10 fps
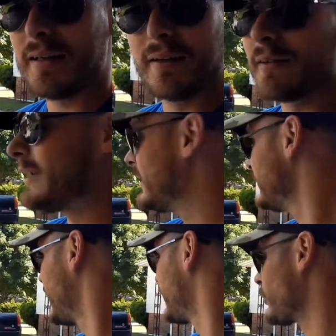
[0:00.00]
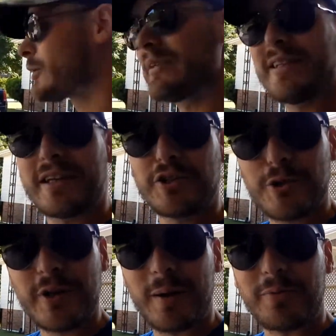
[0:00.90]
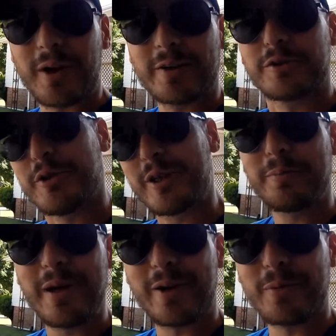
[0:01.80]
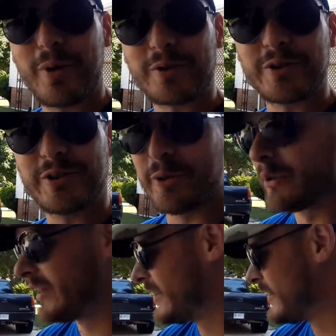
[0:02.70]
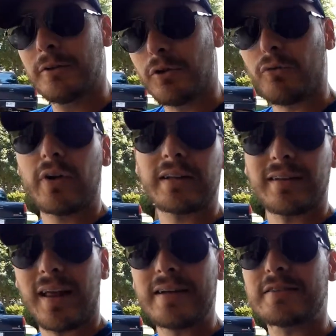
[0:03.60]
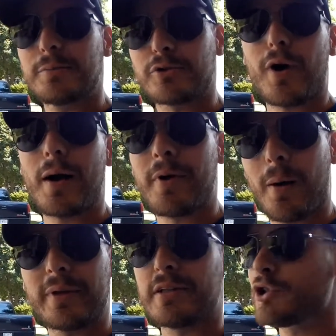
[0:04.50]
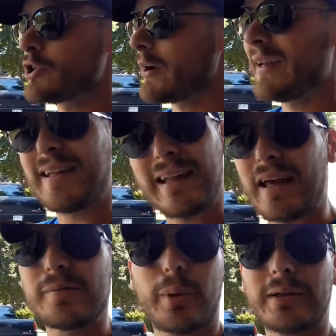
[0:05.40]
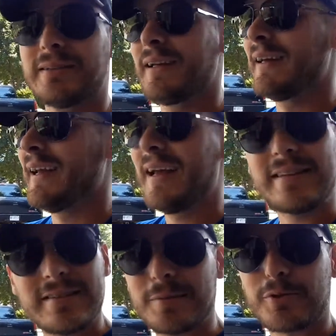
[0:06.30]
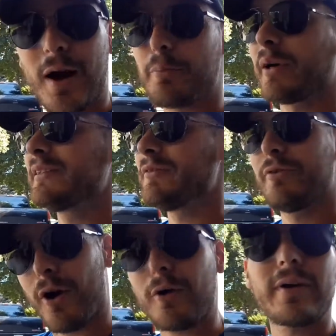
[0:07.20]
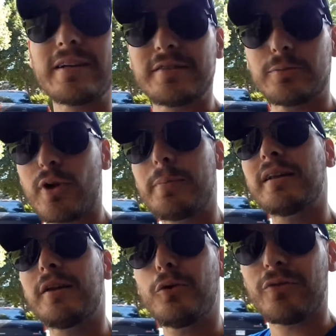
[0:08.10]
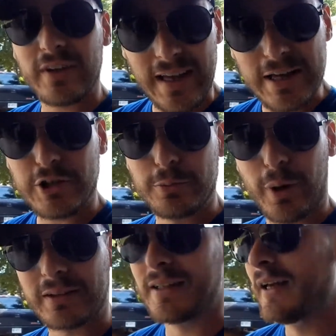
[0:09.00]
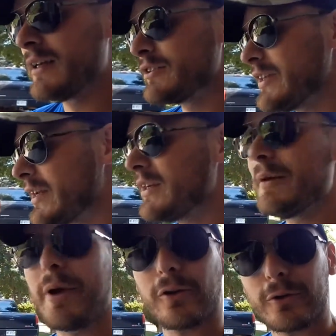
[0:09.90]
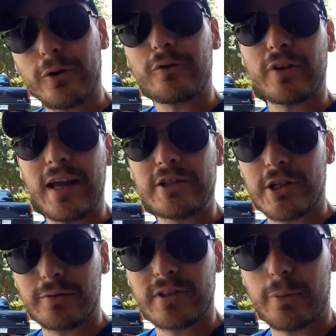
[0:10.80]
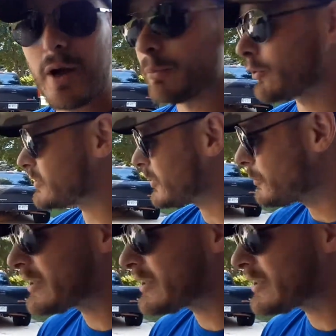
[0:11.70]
you know, and uh, we're going to be taking Judy up there so you can meet her in person too. Don't forget to like, subscribe, comment, and share. Hit that like button. Hit the subscribe button. If you're already subscribed, hit the notification button so you get an email or a notification every time we upload so you don't